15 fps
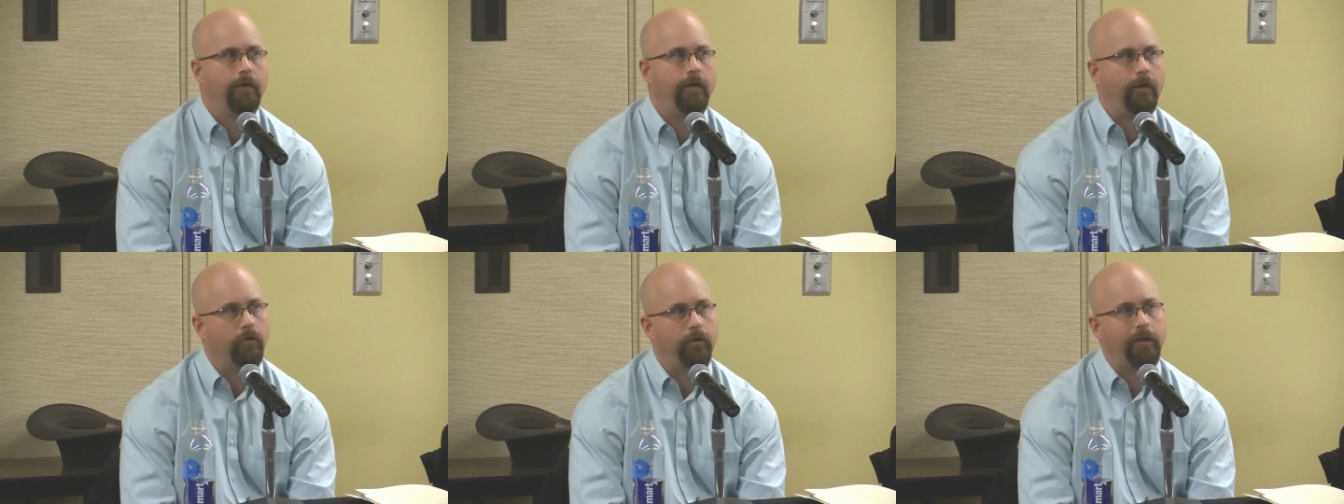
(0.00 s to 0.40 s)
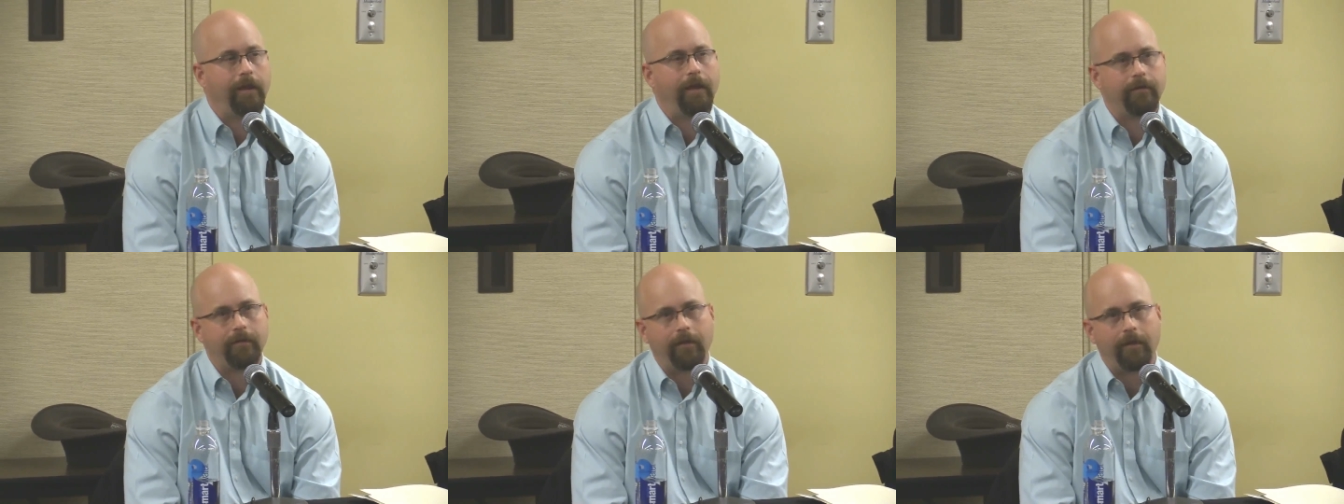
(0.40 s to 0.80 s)
and already
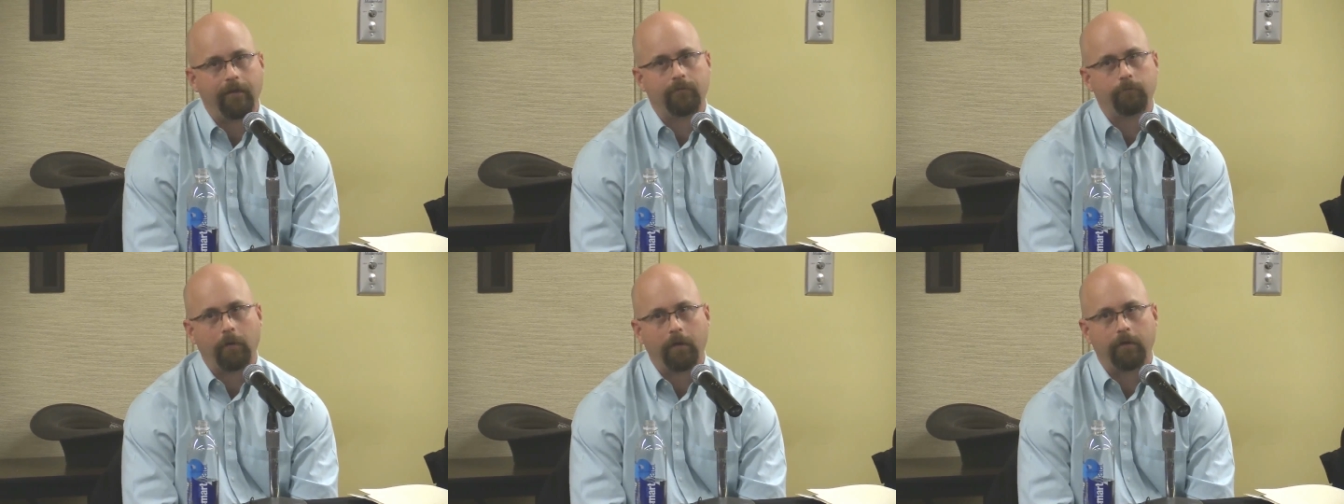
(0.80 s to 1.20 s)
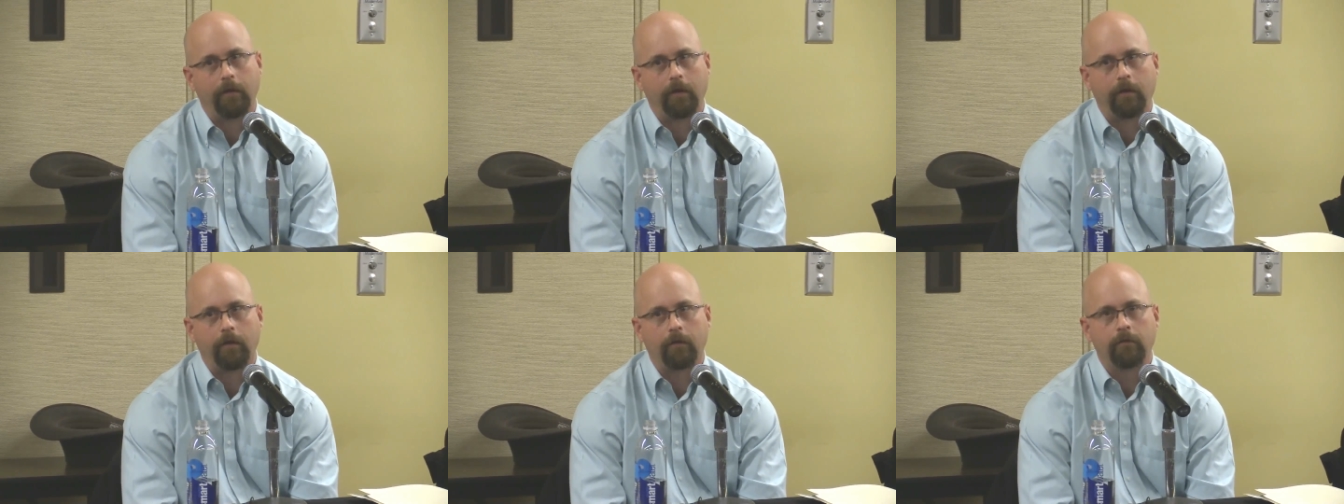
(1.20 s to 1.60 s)
had a case
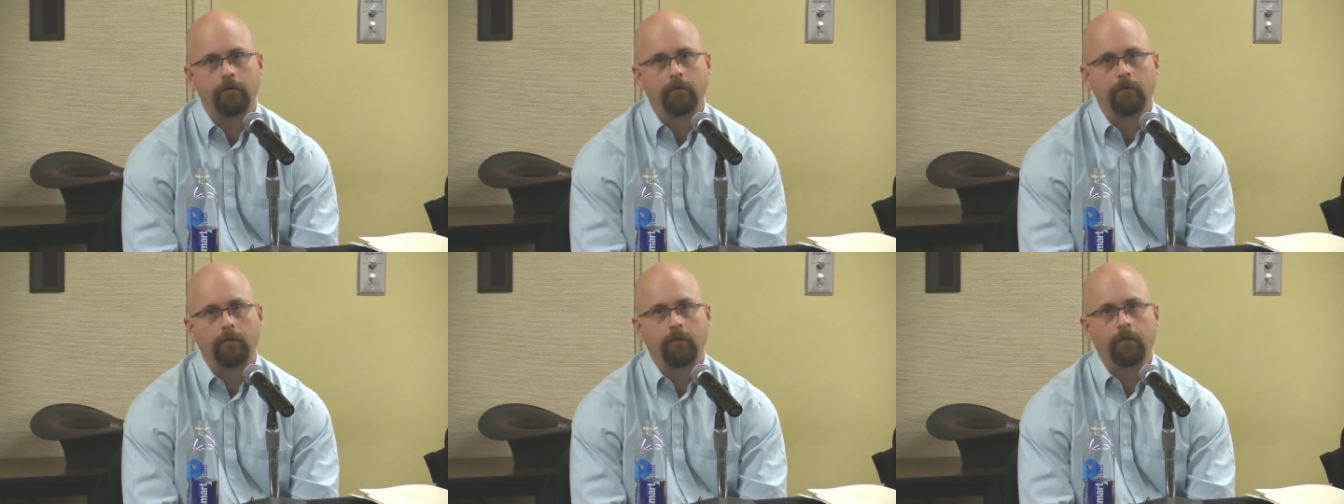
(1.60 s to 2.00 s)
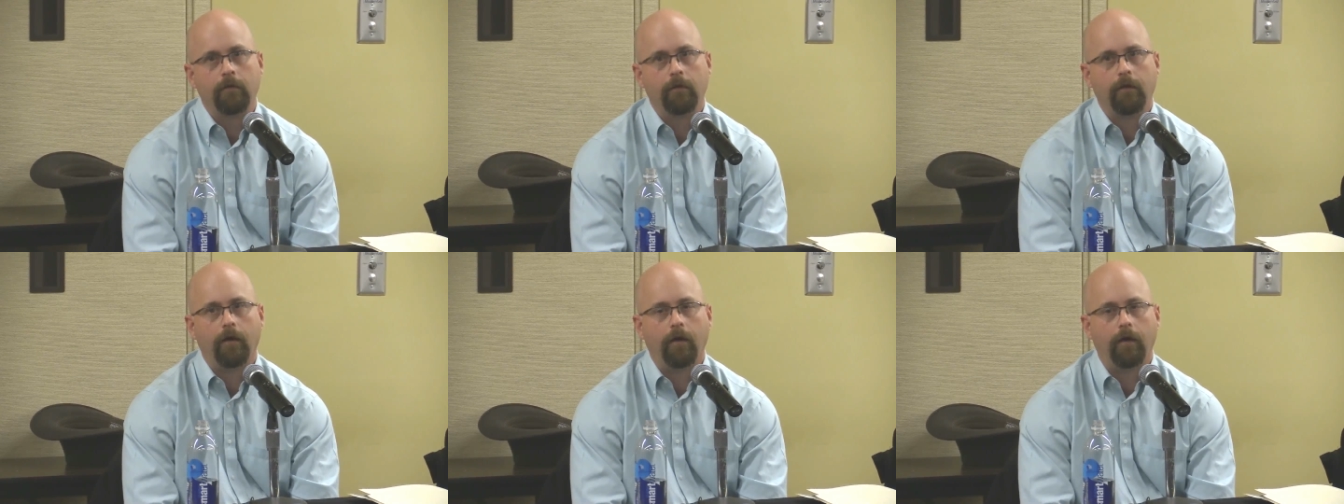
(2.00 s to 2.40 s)
pending
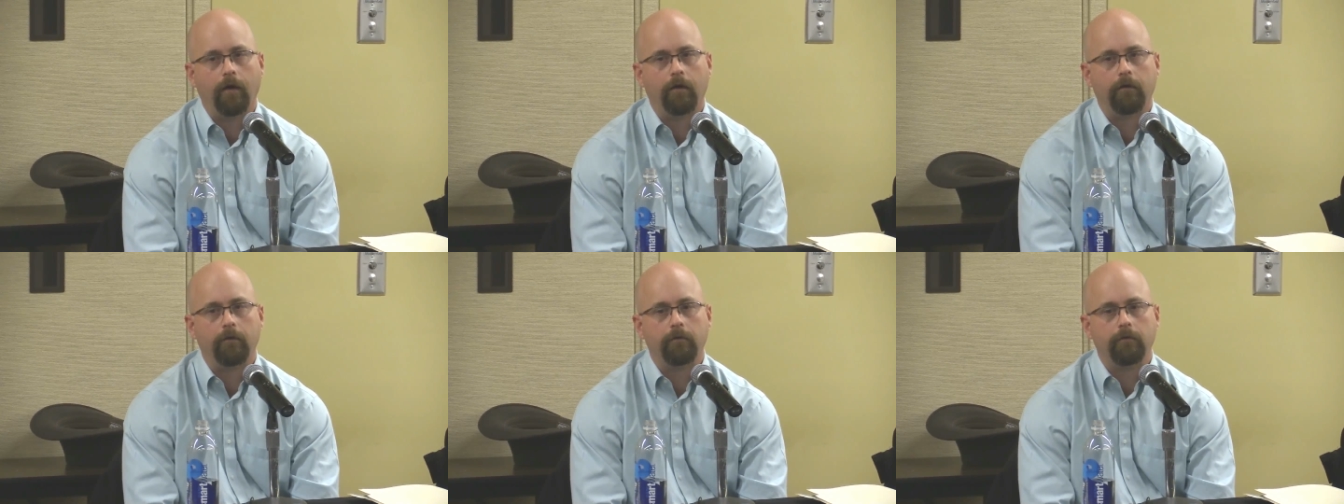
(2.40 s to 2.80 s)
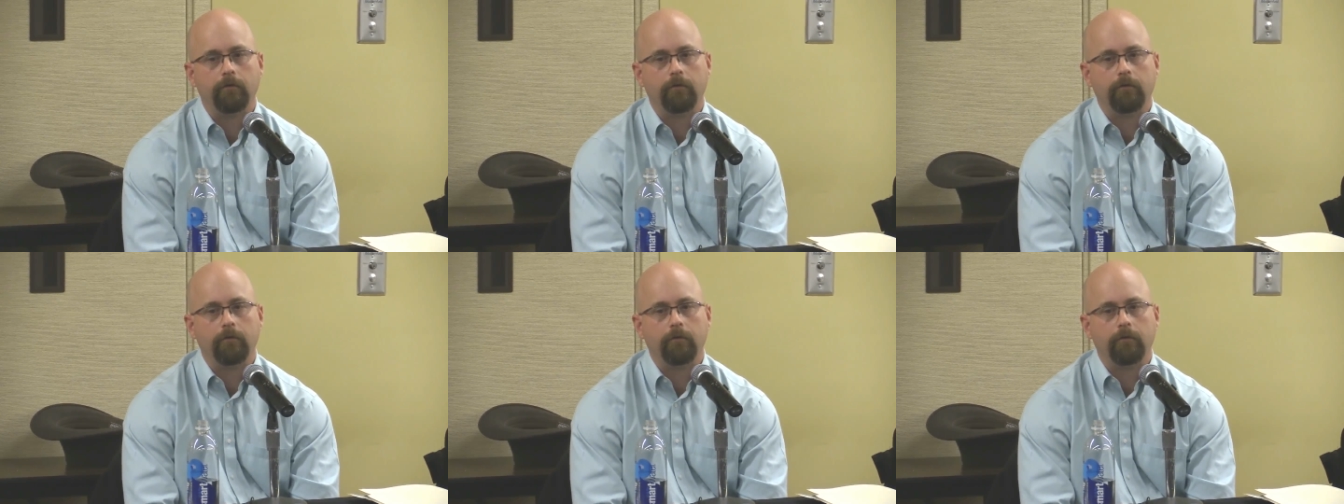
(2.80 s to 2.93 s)
uh,